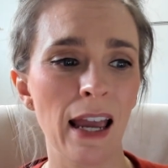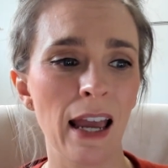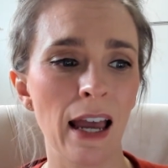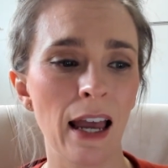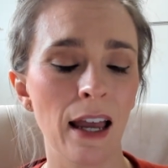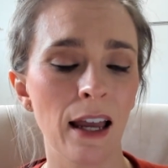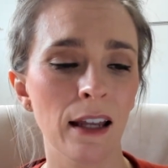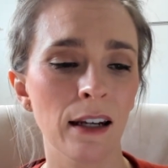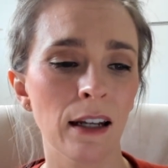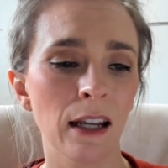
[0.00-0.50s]

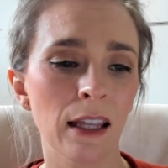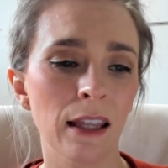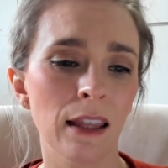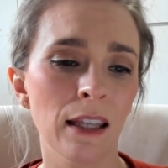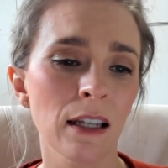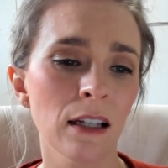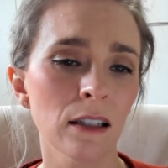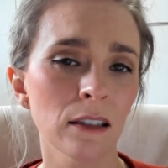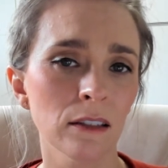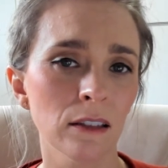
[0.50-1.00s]
And I
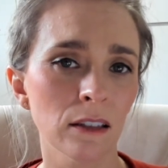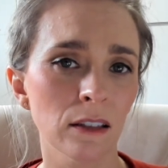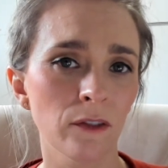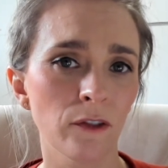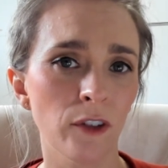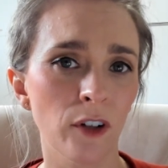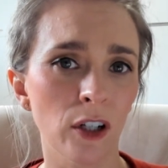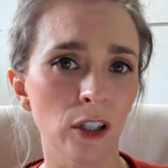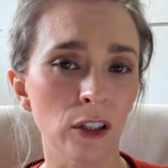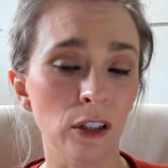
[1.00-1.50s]
think
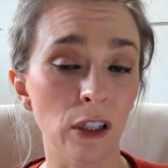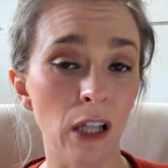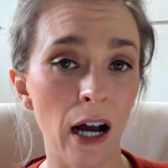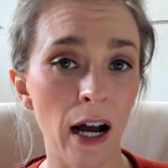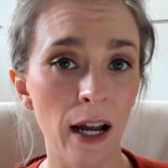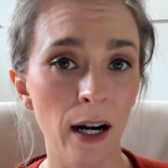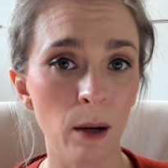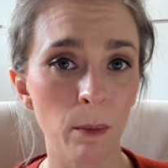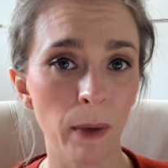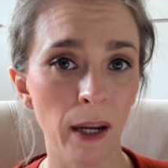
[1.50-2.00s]
for a
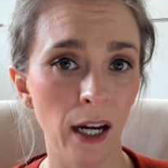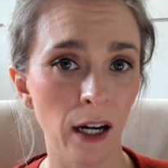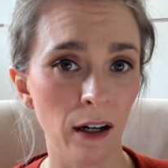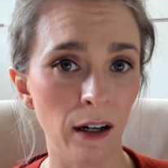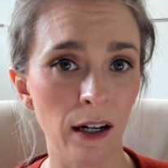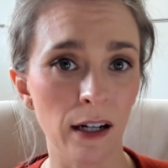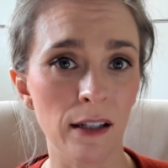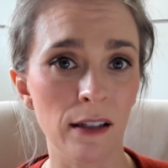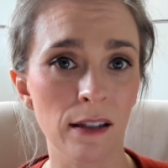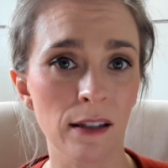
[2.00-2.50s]
lot of
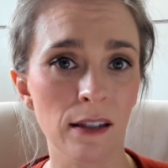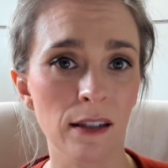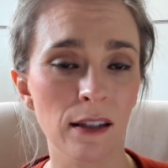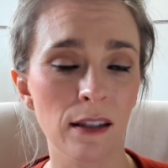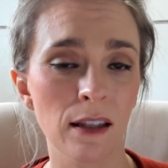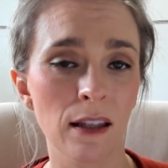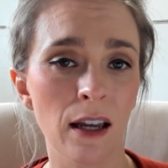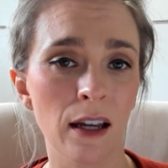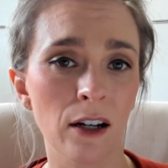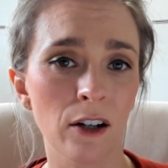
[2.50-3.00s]
parents
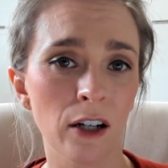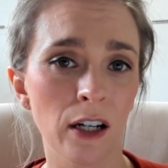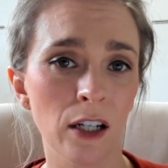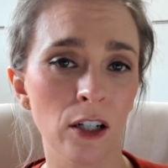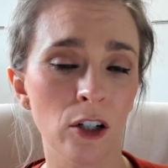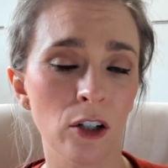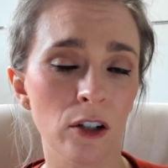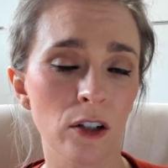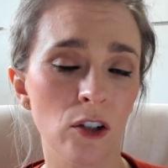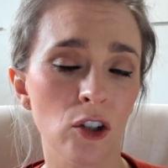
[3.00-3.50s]
that are in
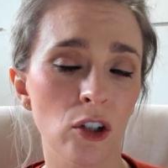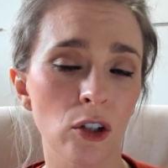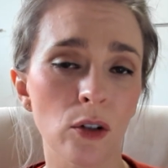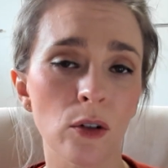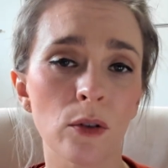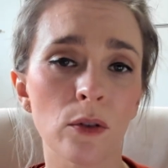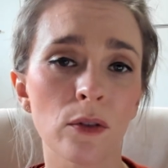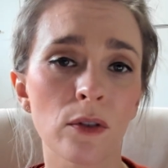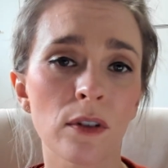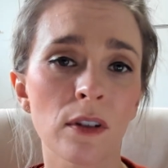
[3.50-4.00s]
your
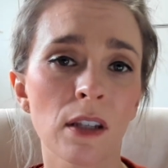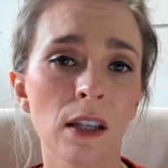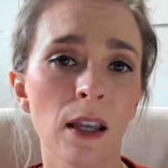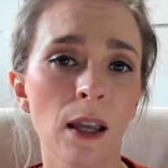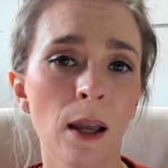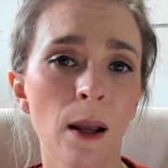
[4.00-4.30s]
shoes,